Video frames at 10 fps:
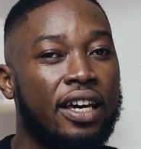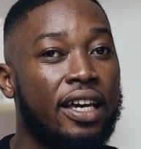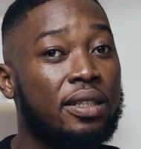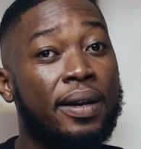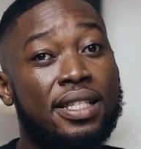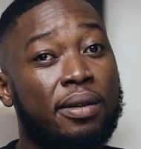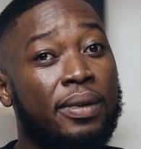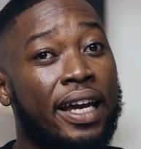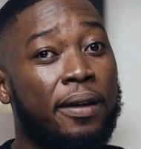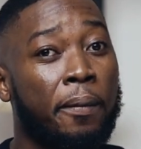And sometimes
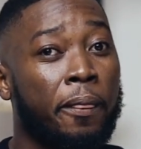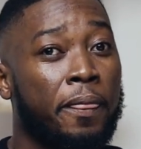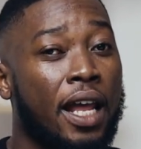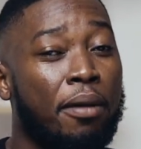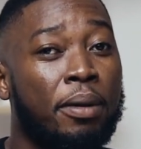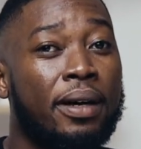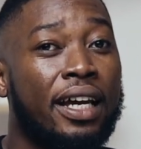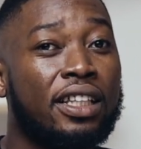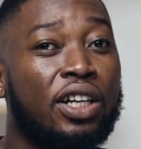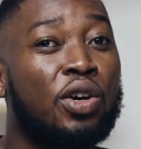like, I remember
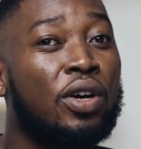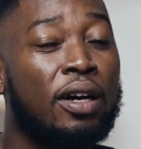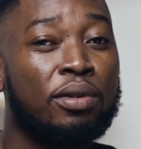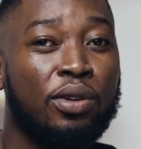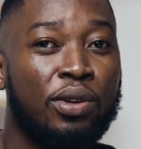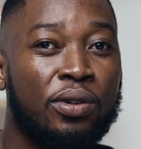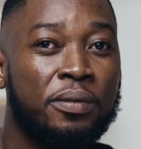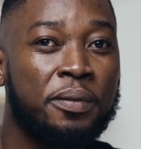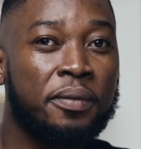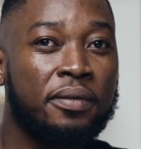like the Code Hub
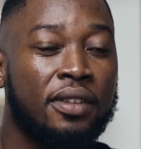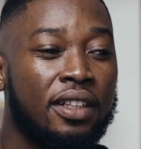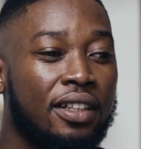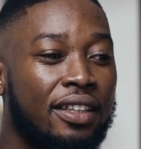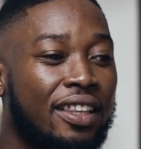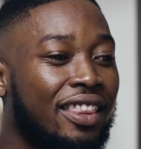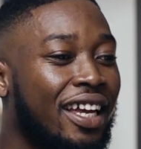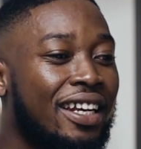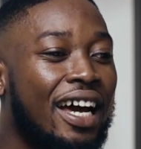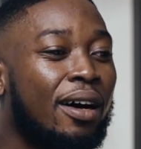logo, the
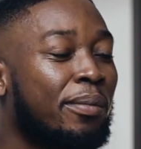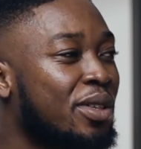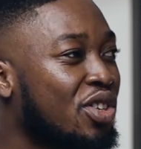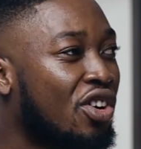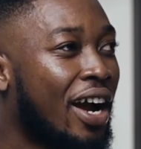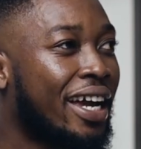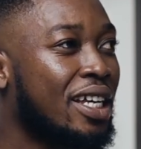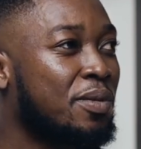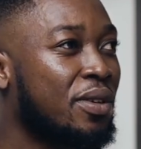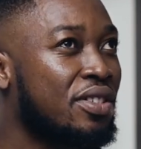thing that helped me to crack
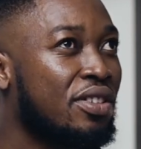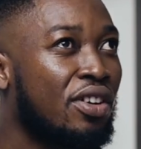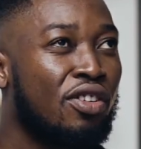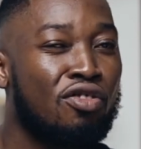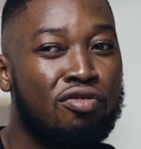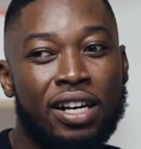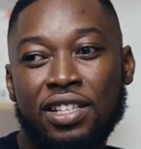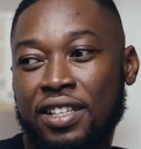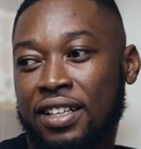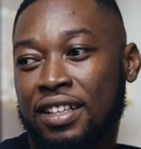it was
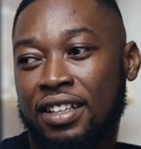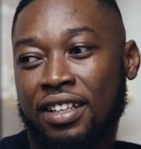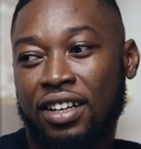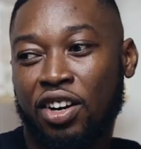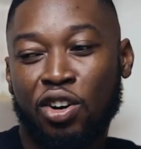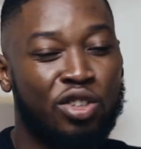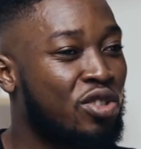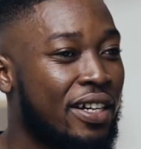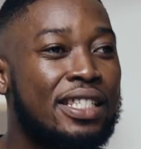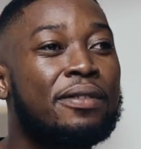Russian
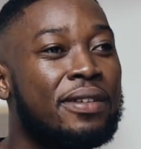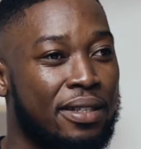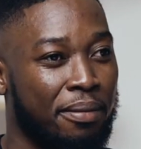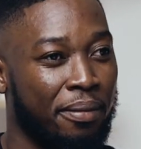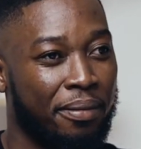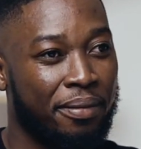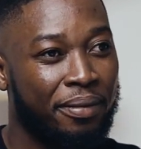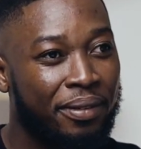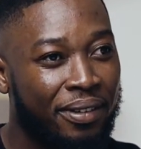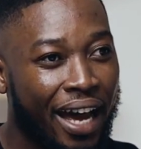constructivism.
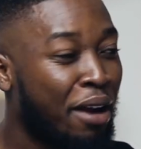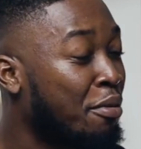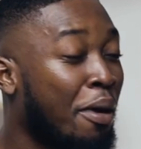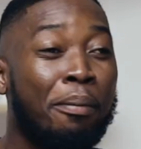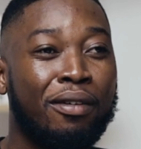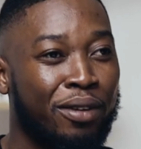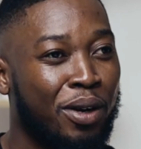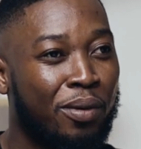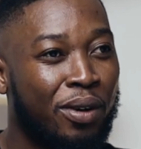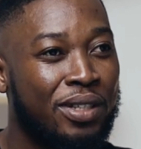I remember
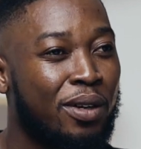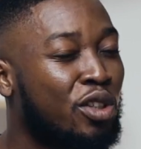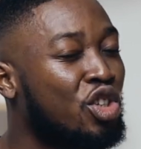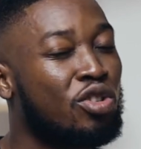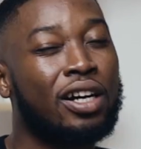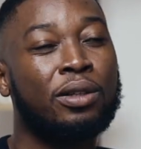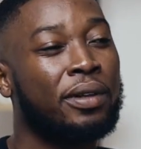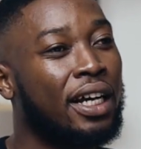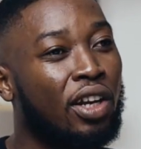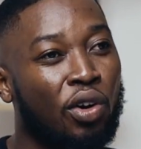very well because I was struggling
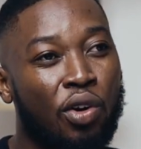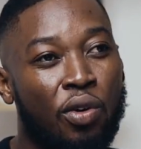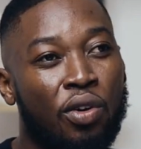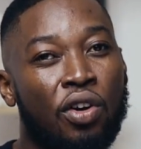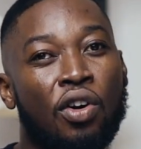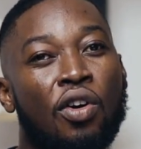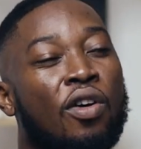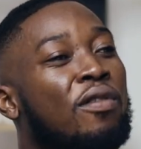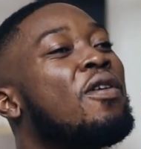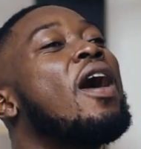with that logo
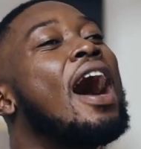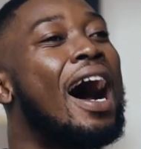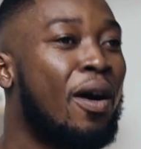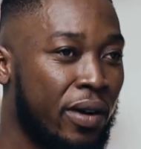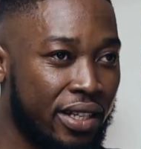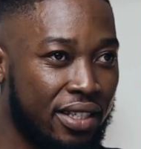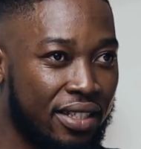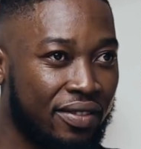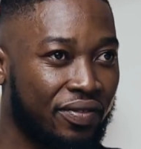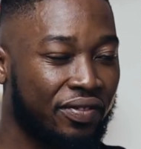for hours.